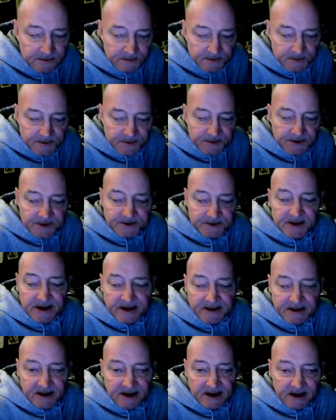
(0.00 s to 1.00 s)
since that
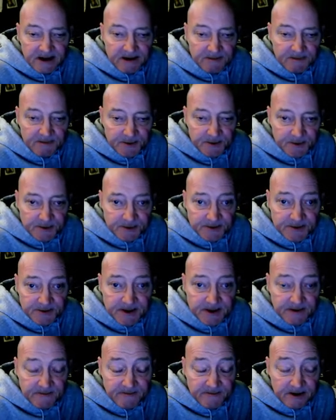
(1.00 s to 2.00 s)
time or since
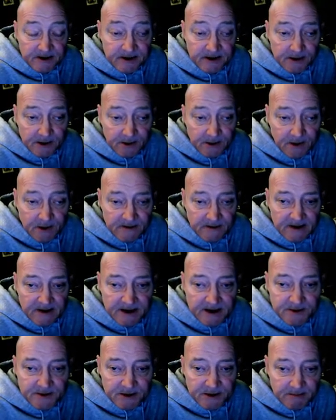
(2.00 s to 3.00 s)
that video, I've
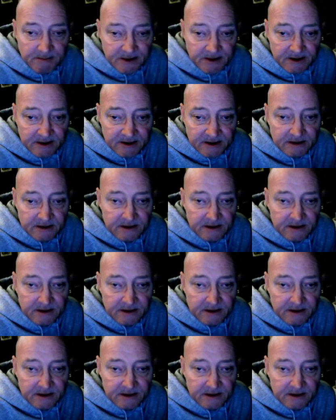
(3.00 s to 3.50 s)
actually been